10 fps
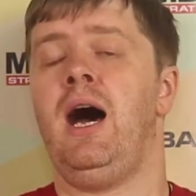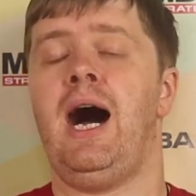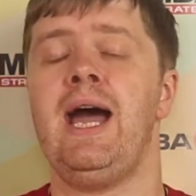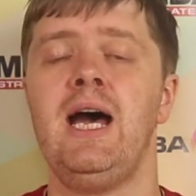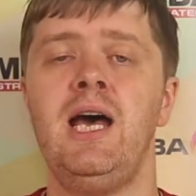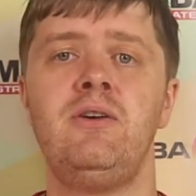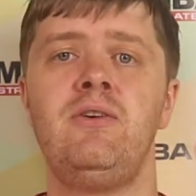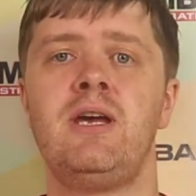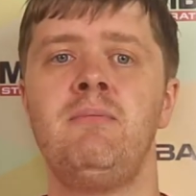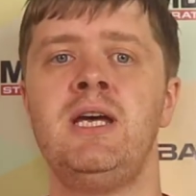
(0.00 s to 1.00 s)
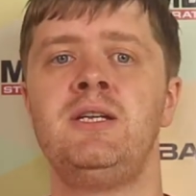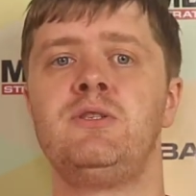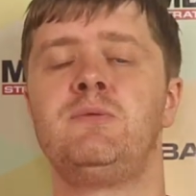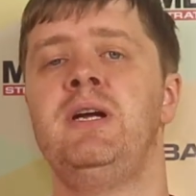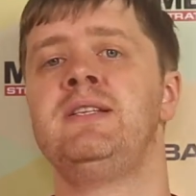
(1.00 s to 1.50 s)
I highly recommend
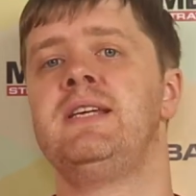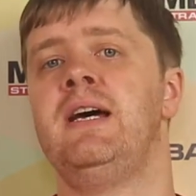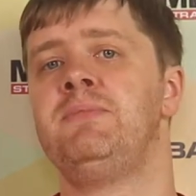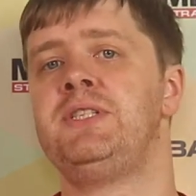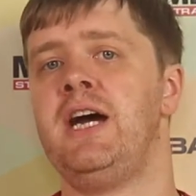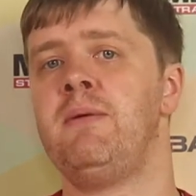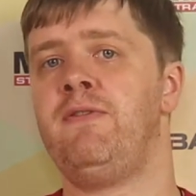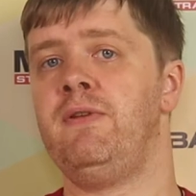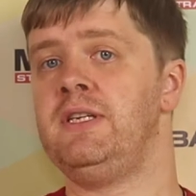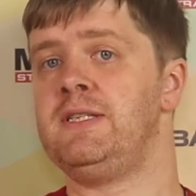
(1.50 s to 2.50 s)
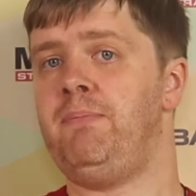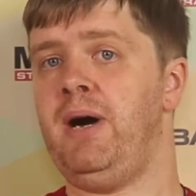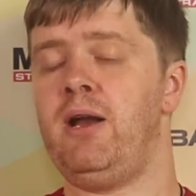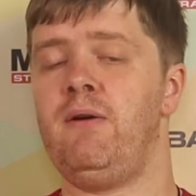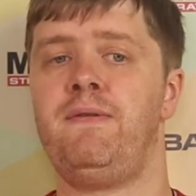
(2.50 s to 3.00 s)
to spend some time for this
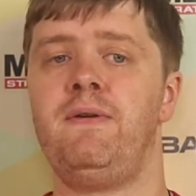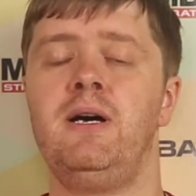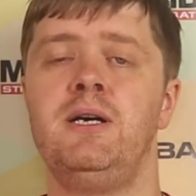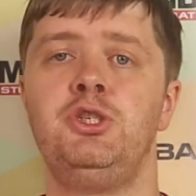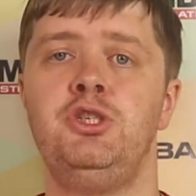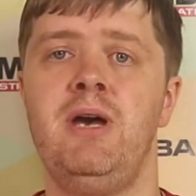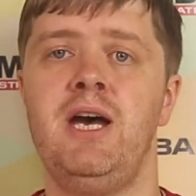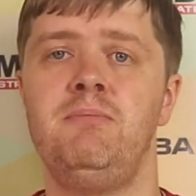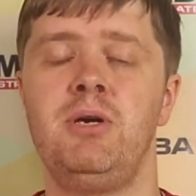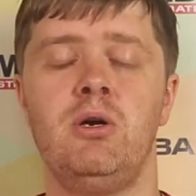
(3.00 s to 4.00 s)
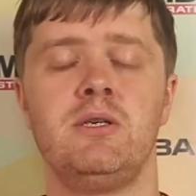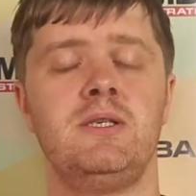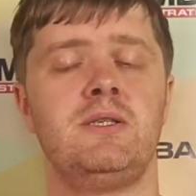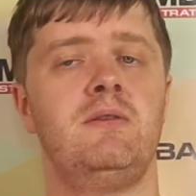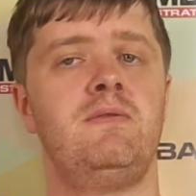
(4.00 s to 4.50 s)
part of GMAT because
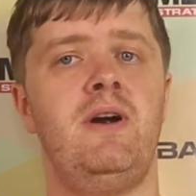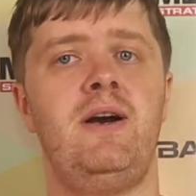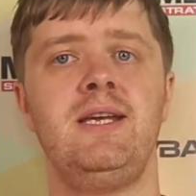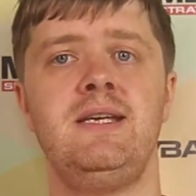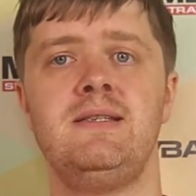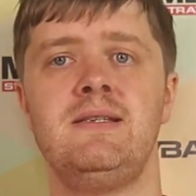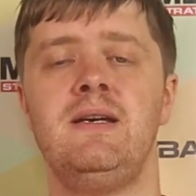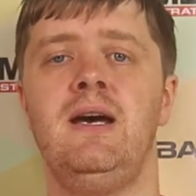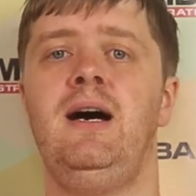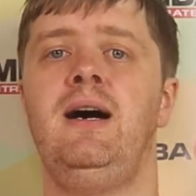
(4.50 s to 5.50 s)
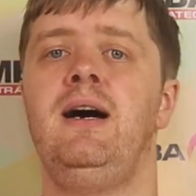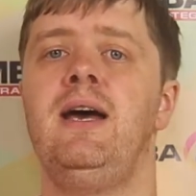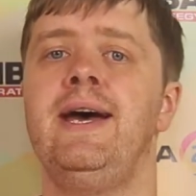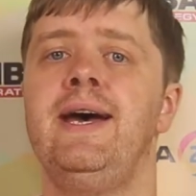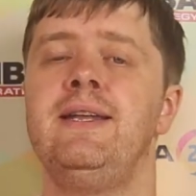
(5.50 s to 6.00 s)
it's not very easy,
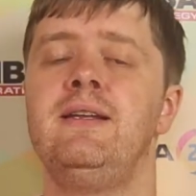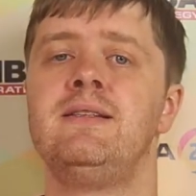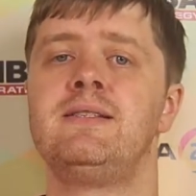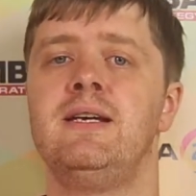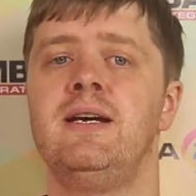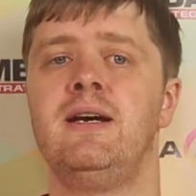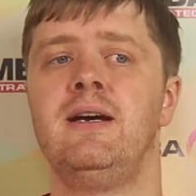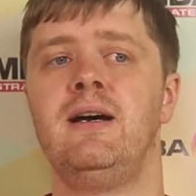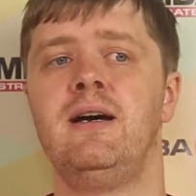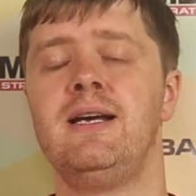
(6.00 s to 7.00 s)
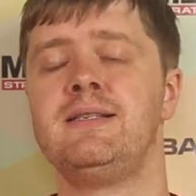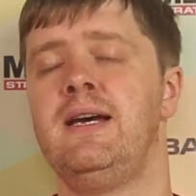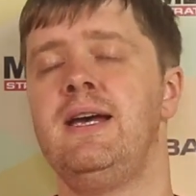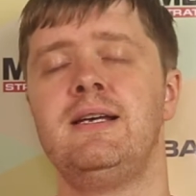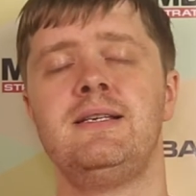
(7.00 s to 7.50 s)
and it's as
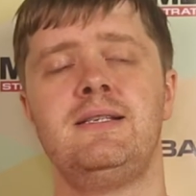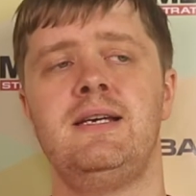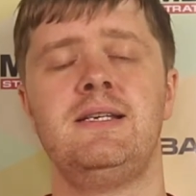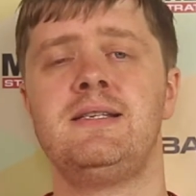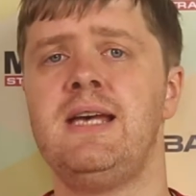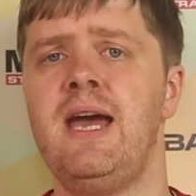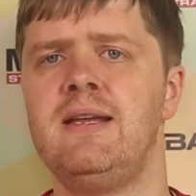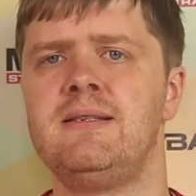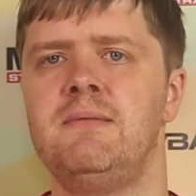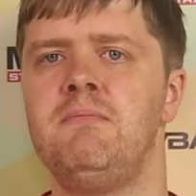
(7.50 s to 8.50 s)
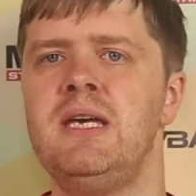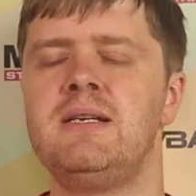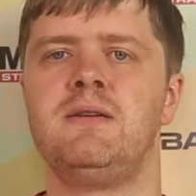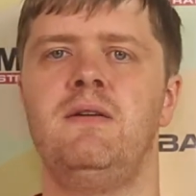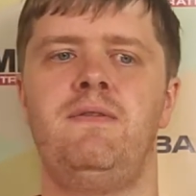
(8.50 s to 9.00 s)
I said, it's a
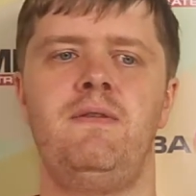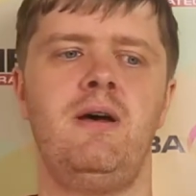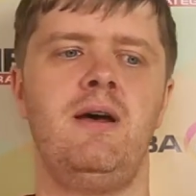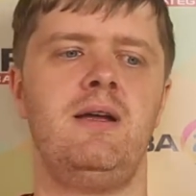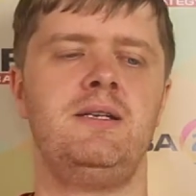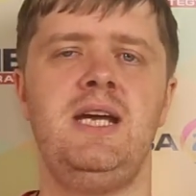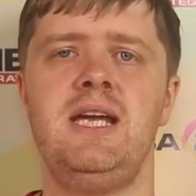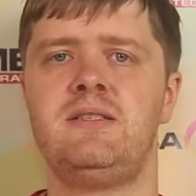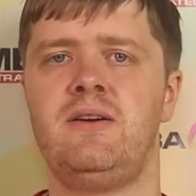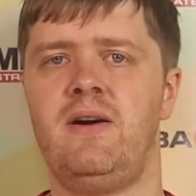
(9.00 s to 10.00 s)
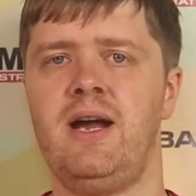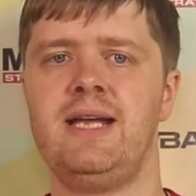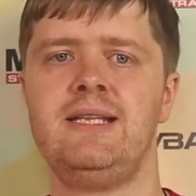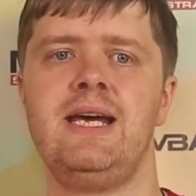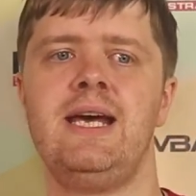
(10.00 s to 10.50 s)
mix of data
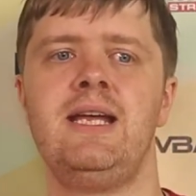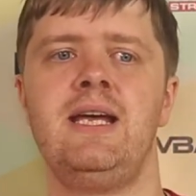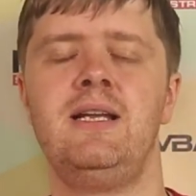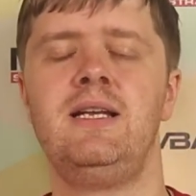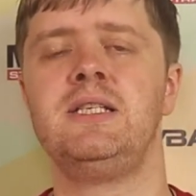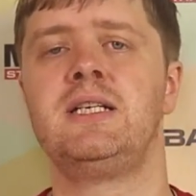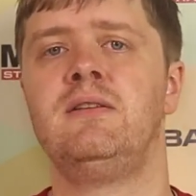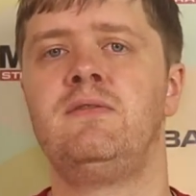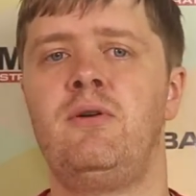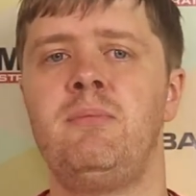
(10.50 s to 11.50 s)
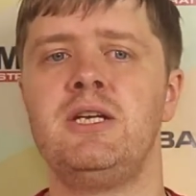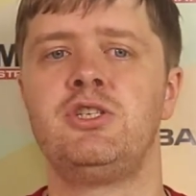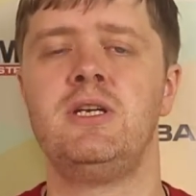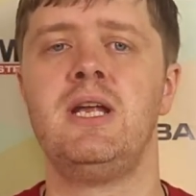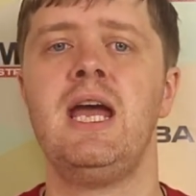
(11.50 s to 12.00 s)
and analytical
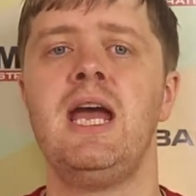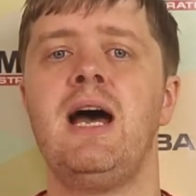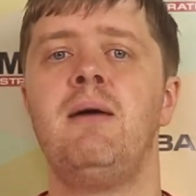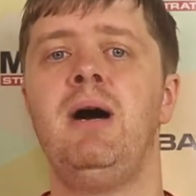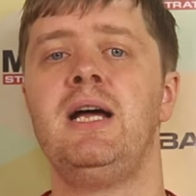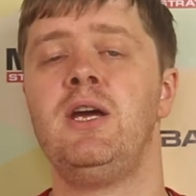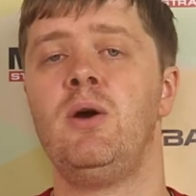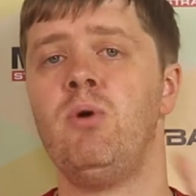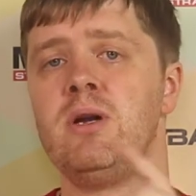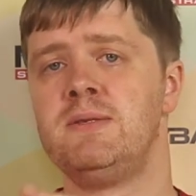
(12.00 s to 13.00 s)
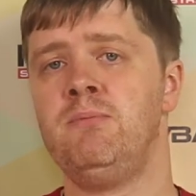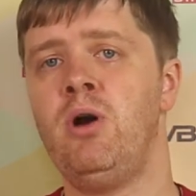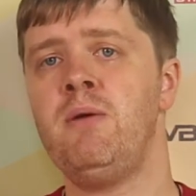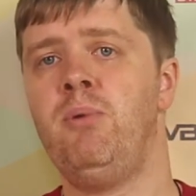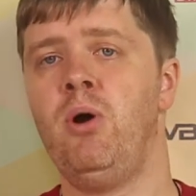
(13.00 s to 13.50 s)
information. But what is
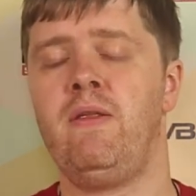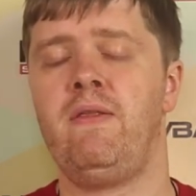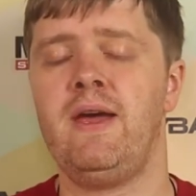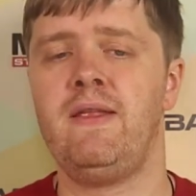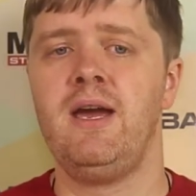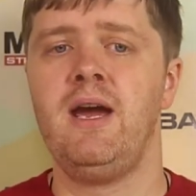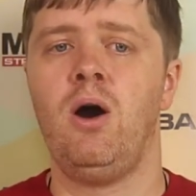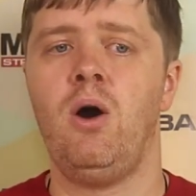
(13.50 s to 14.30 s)
more important, that